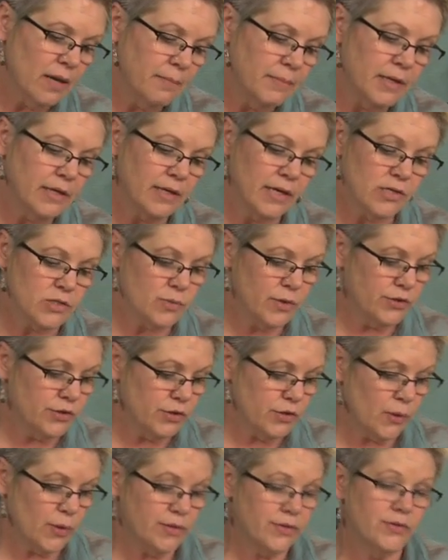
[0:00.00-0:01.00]
because what
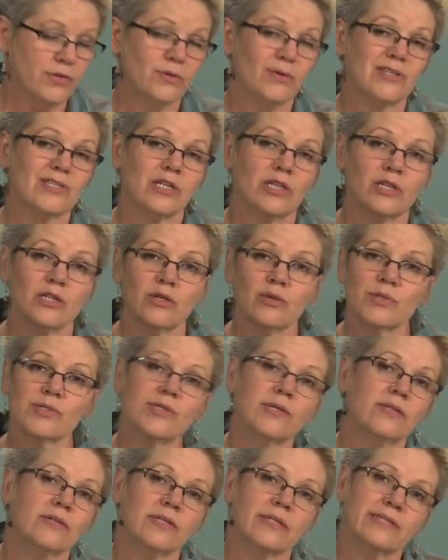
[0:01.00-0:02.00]
you're going to do is
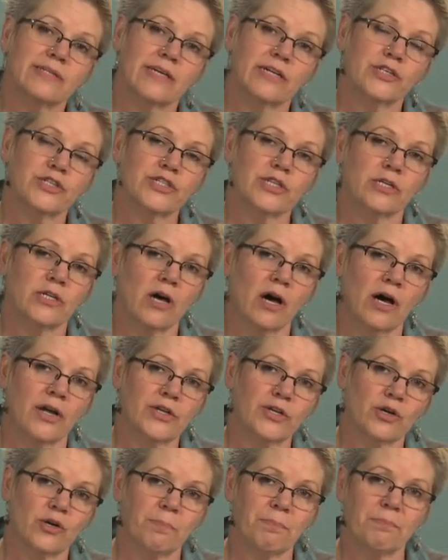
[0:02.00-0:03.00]
loosen the tension
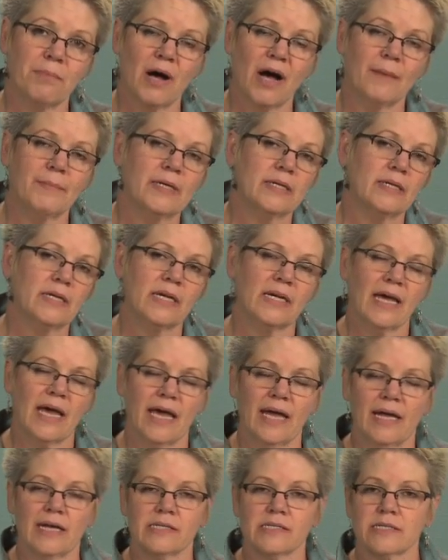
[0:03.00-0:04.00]
on your bobbin
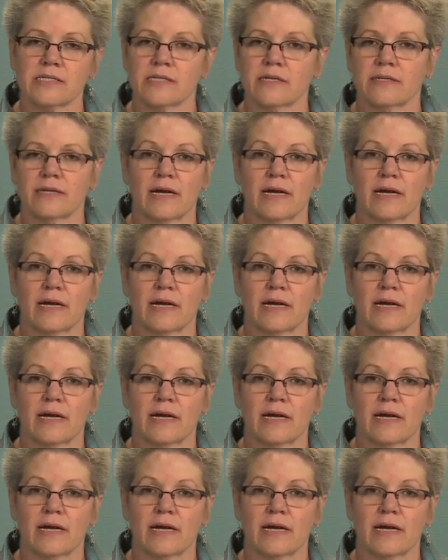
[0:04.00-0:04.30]
case.